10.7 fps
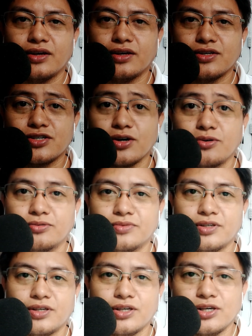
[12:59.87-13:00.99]
So,
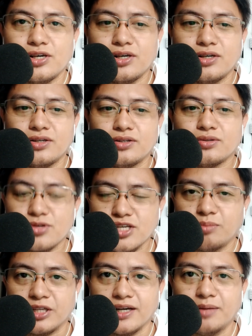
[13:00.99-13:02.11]
to
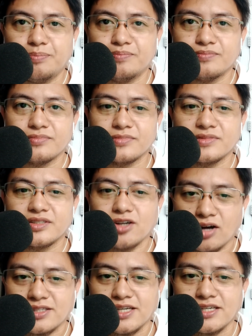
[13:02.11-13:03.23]
sum it up,
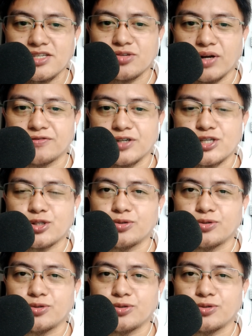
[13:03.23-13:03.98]
context refers to